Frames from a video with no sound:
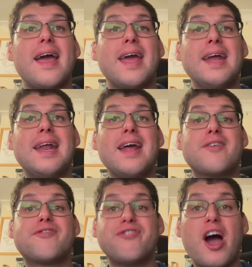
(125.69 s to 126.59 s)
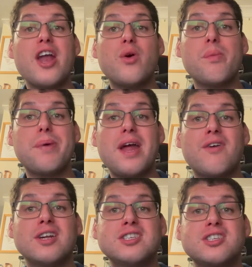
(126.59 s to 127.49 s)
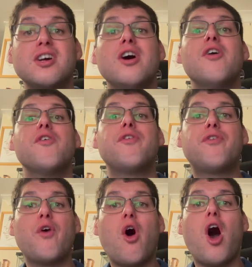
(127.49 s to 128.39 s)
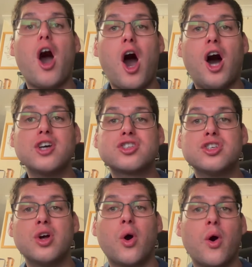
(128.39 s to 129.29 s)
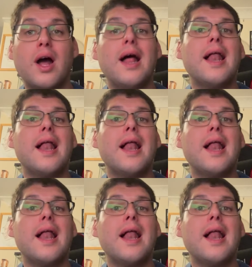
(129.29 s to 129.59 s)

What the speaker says: in his final appearance for Arsenal.